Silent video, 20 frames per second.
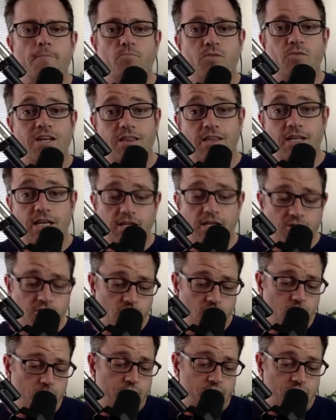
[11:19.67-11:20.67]
That lead
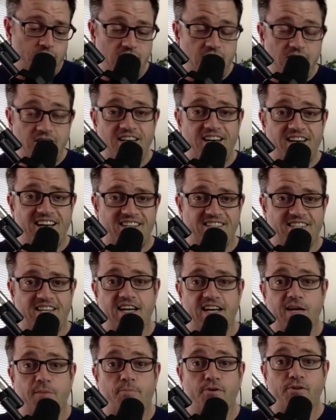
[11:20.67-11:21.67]
to persistent
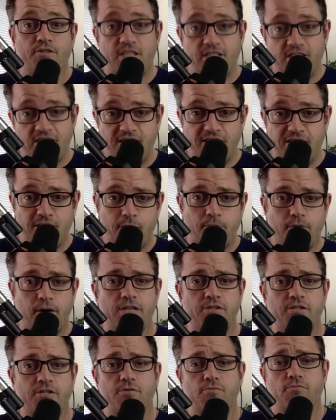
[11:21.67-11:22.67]
anxiety, persistent
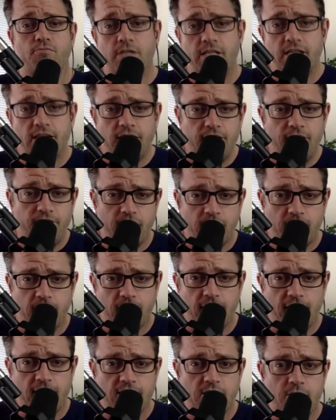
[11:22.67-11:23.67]
depression, really feeling
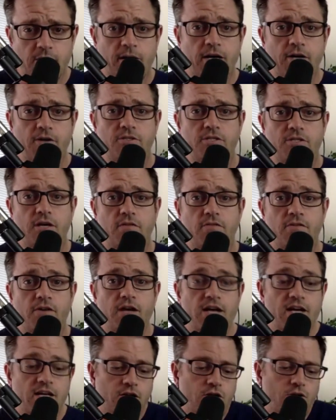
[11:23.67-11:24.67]
less about yourself.
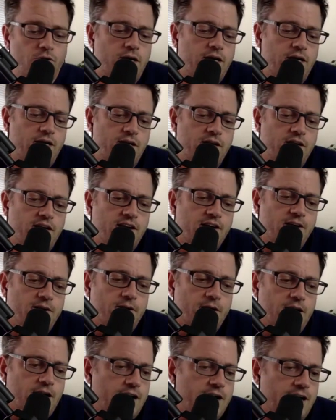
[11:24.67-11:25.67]
You can
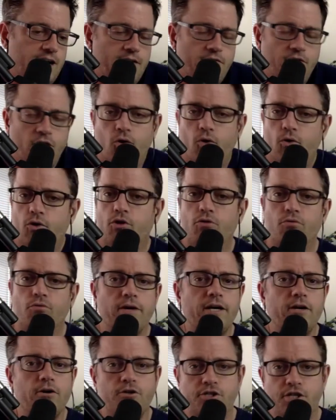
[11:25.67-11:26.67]
have a whole
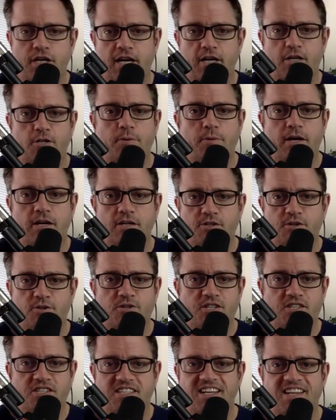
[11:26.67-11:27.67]
career change because you
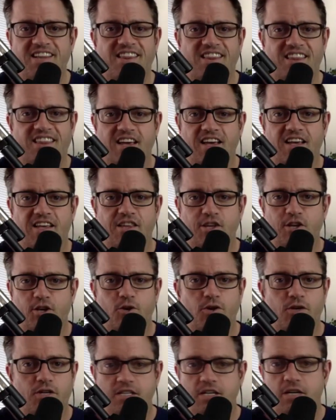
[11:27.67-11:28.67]
just didn't think that you
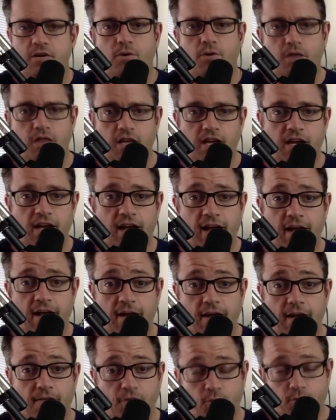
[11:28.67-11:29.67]
could deal with it. And
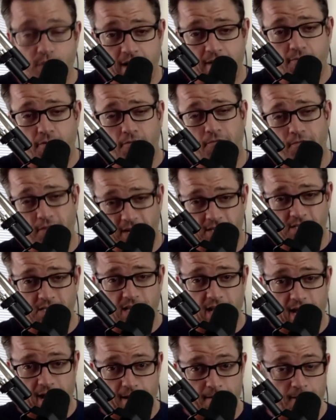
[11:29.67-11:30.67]
if you never fix
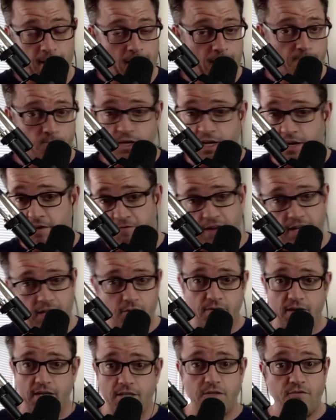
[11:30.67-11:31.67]
that, it can affect the
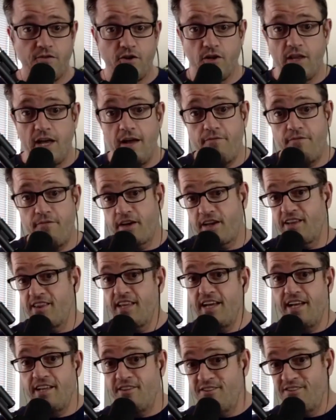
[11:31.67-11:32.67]
rest of your life. It can
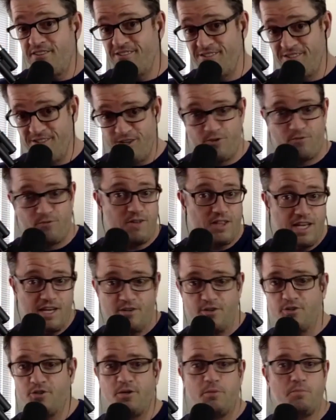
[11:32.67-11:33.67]
let your
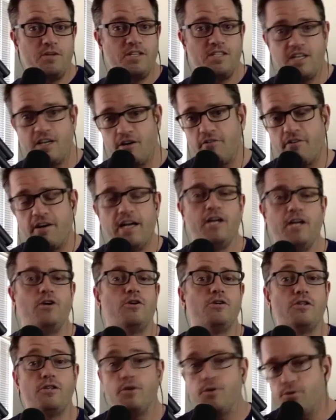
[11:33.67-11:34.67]
relationship deteriorate. You
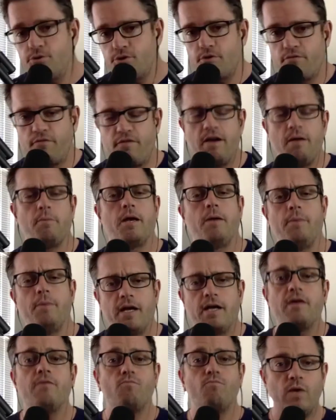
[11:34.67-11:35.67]
could lose your family. I mean,
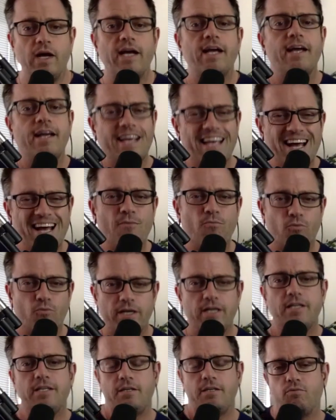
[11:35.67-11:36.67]
it can get
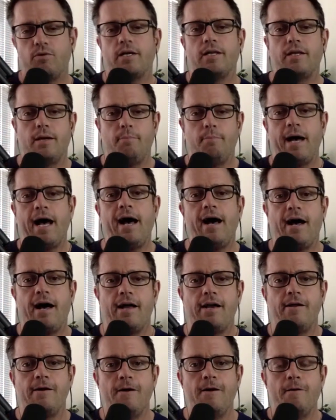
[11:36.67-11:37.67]
really, really
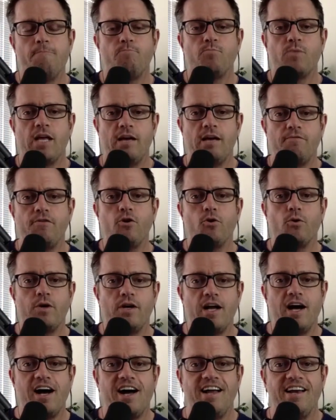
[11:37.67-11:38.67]
bad if you're
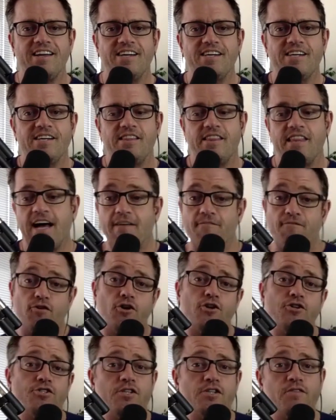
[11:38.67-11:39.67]
not that
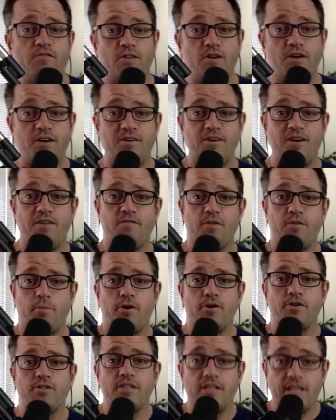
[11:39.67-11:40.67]
version of the
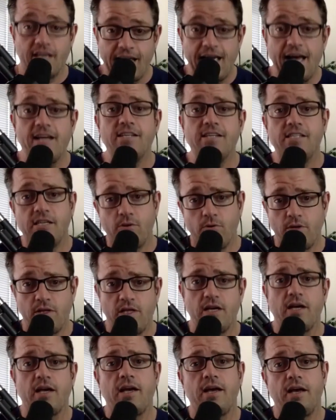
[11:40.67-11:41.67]
person that can deal with
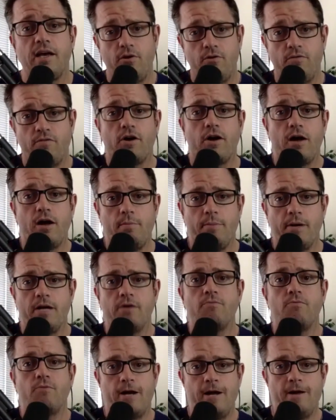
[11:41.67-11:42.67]
it and can overcome it,
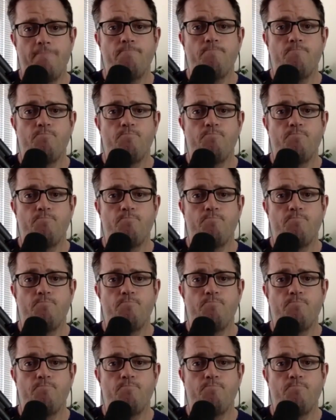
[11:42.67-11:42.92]
right?